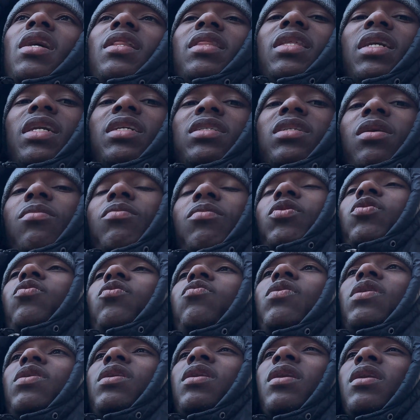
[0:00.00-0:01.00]
things I'm
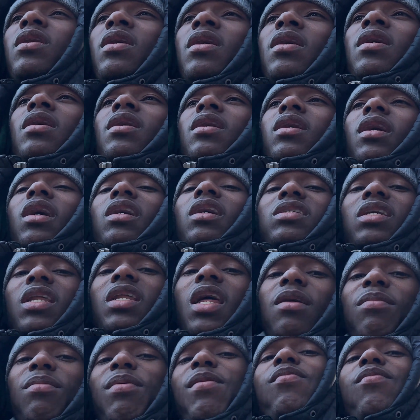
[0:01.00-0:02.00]
doing because a
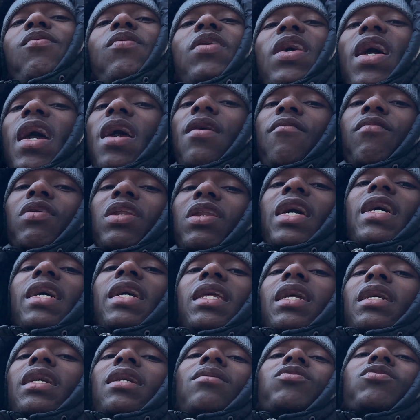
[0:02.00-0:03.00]
lot of people can't
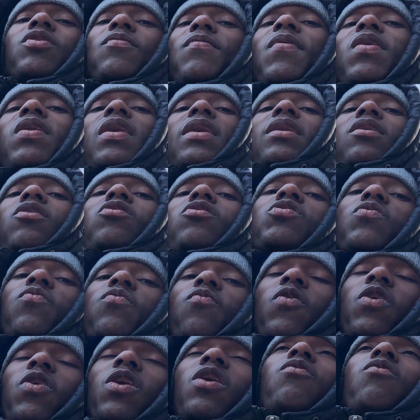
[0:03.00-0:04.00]
relate. Like I'm talking about like on
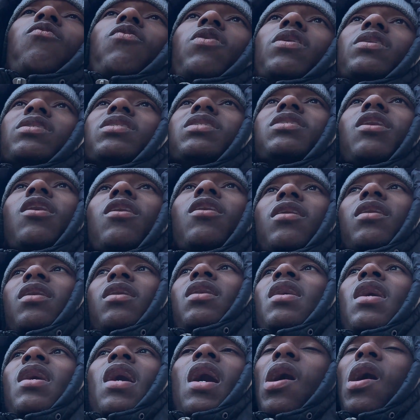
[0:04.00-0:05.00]
some one-on-ones talk.
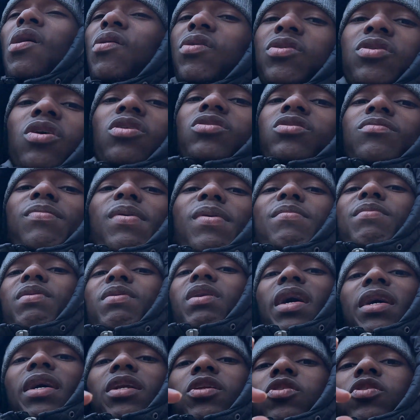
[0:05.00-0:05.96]
I only talk to maybe like